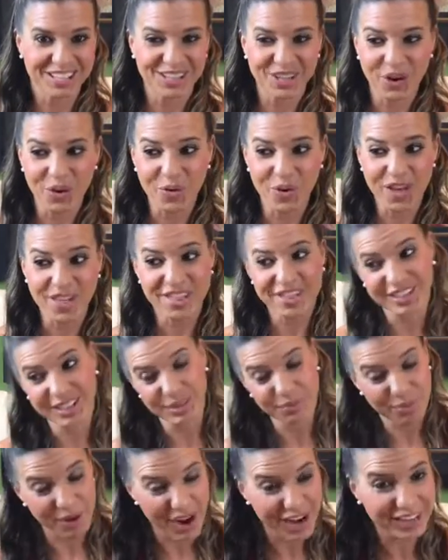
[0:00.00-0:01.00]
So
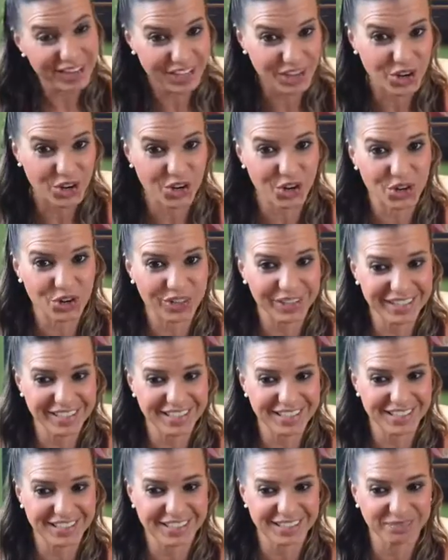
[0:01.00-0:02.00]
this pregnant girl
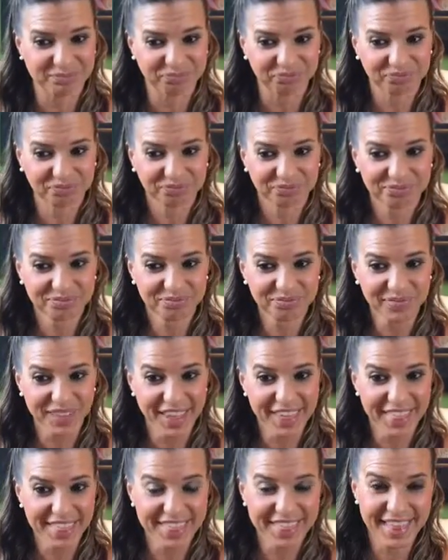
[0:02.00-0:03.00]
is
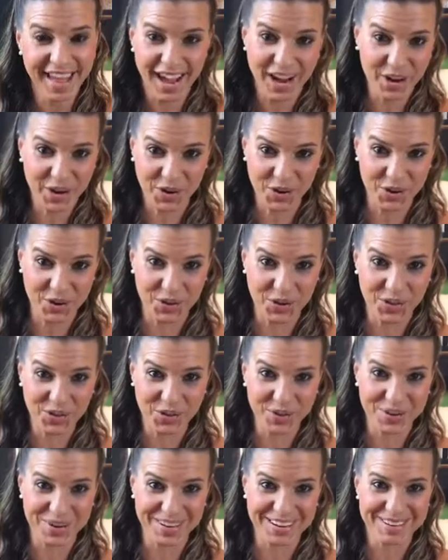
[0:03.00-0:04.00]
that
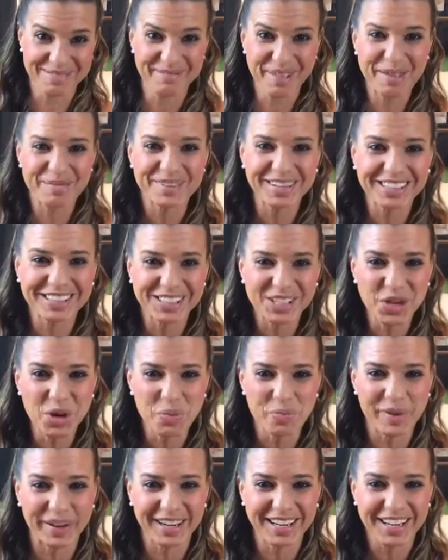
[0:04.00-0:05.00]
girl, or maybe it's
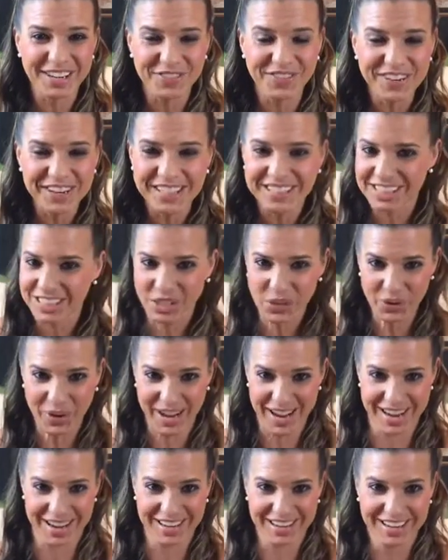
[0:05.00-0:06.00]
you, but if it is, it's
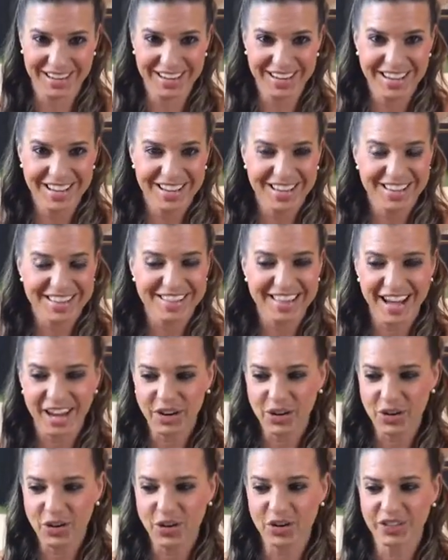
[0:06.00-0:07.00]
okay.
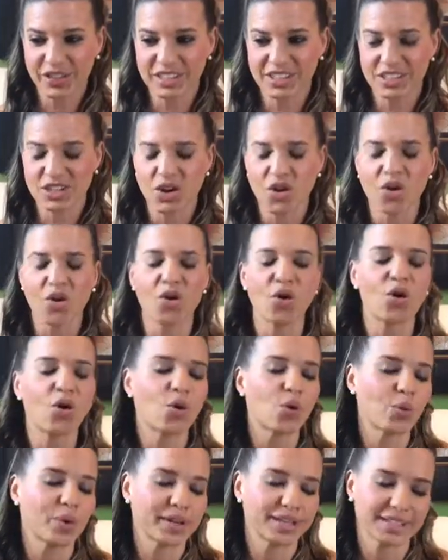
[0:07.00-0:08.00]
That girl that's
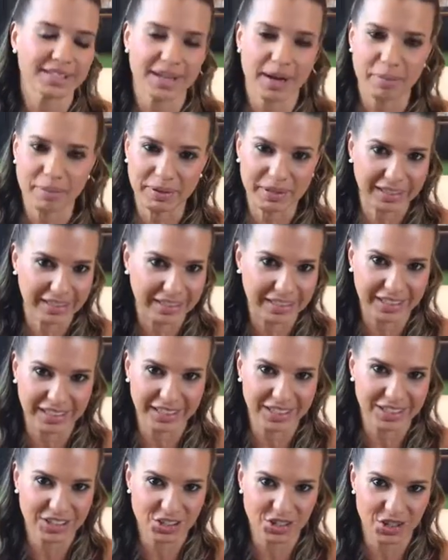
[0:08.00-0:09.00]
always
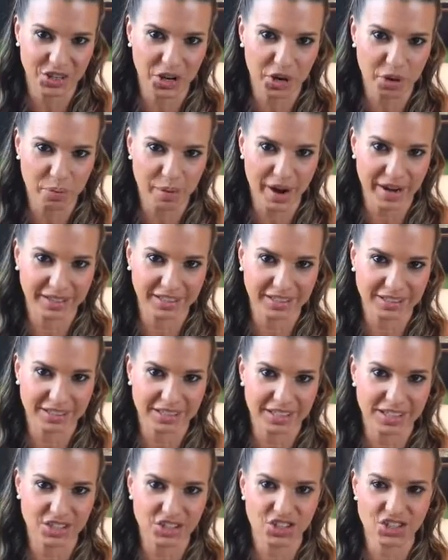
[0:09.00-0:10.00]
complaining during her
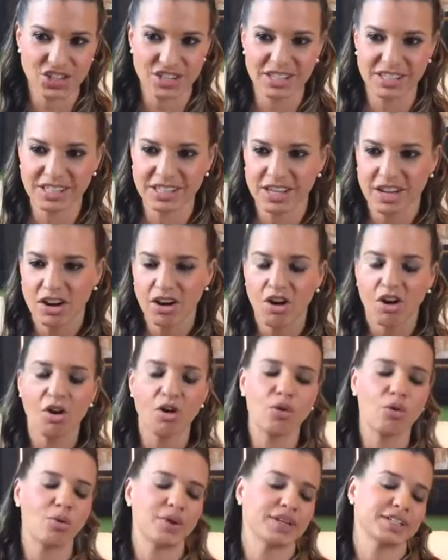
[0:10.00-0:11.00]
pregnancy. She's
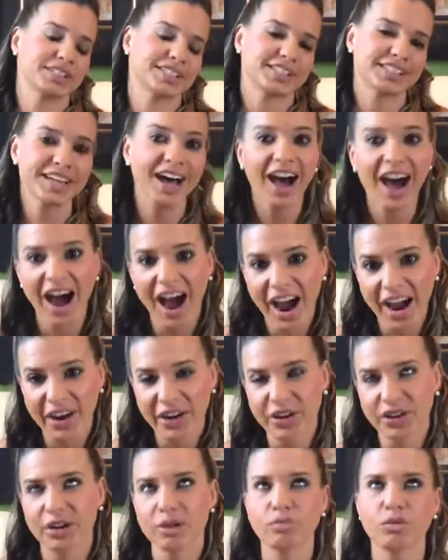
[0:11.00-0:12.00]
always
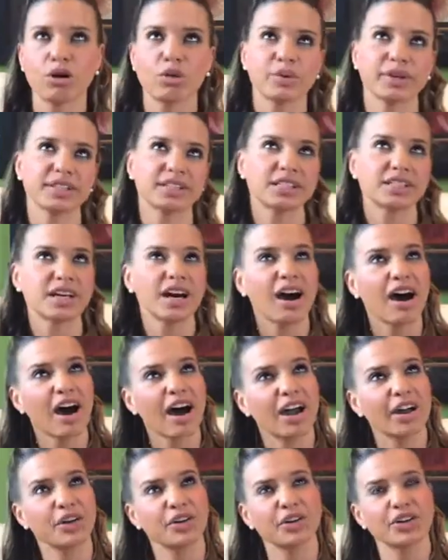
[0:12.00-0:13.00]
tired. I'm always
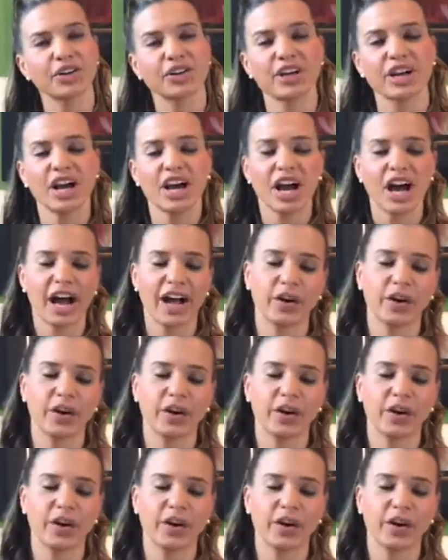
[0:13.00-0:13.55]
tired.